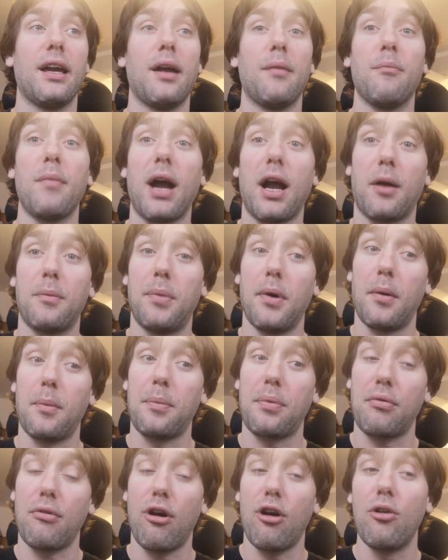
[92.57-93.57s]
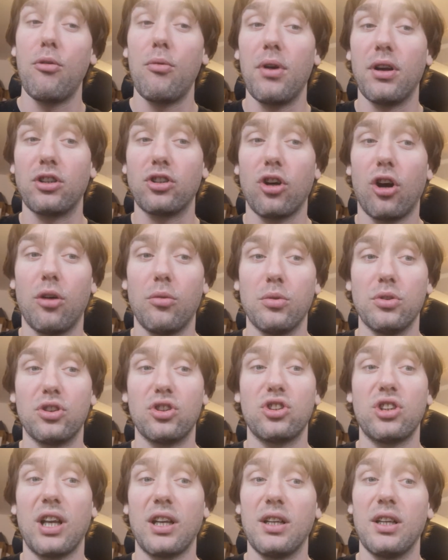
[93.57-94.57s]
MacBook Pro which I was
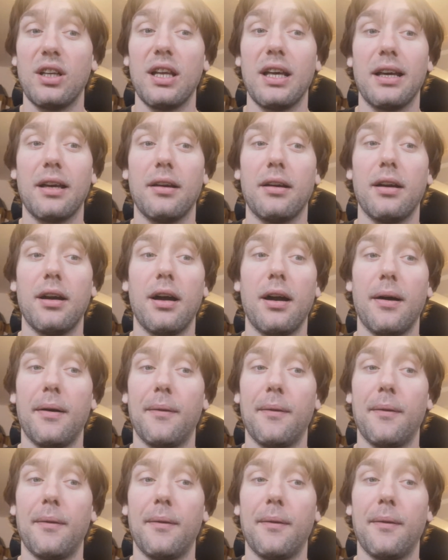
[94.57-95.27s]
sending